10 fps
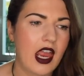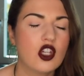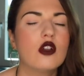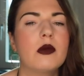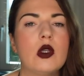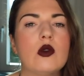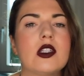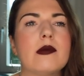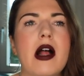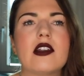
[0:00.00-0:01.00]
Angel Muse
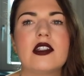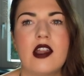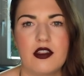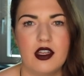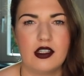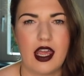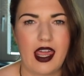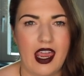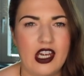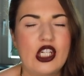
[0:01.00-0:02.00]
smells nothing like
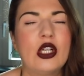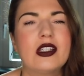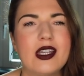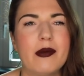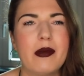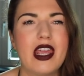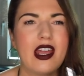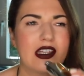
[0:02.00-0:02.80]
Angel to me.